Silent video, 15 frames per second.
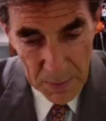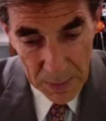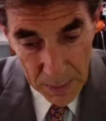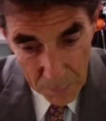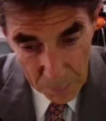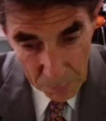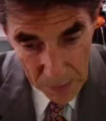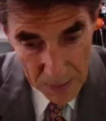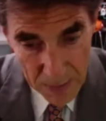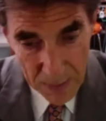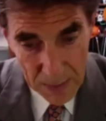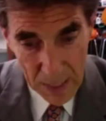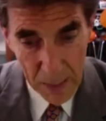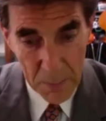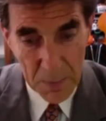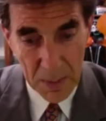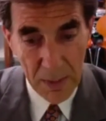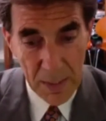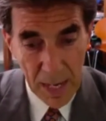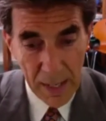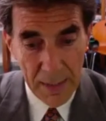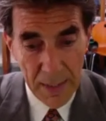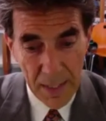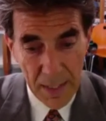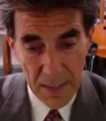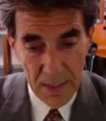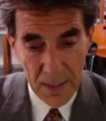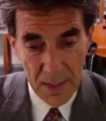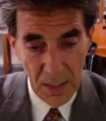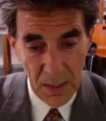And the present times are not
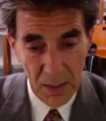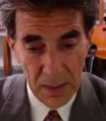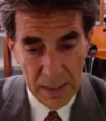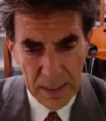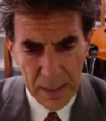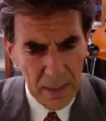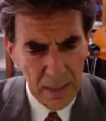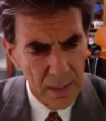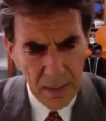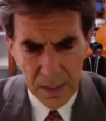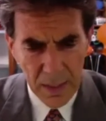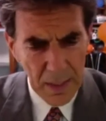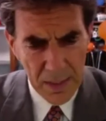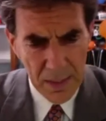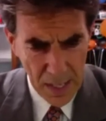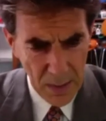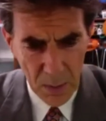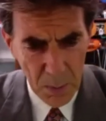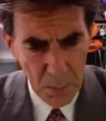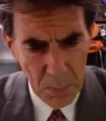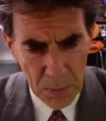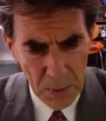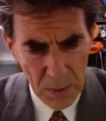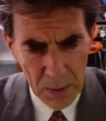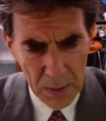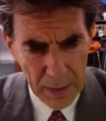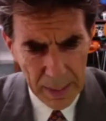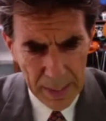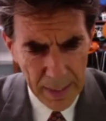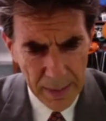necessarily
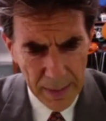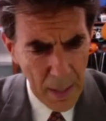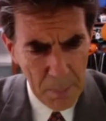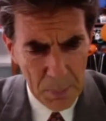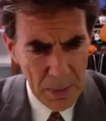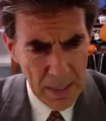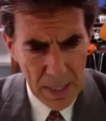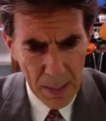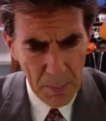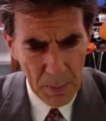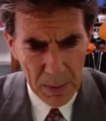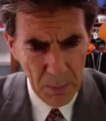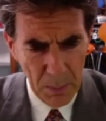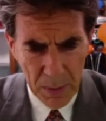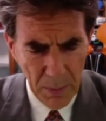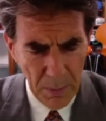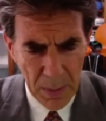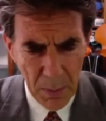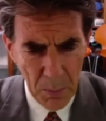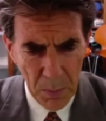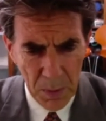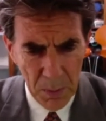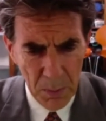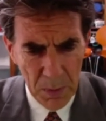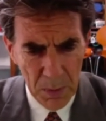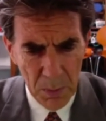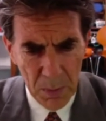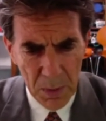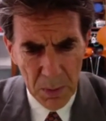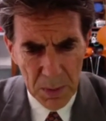terrible and epidemic, whatever that word you
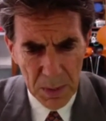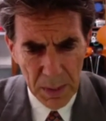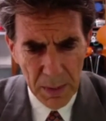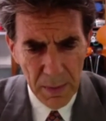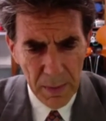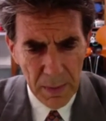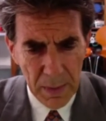were using.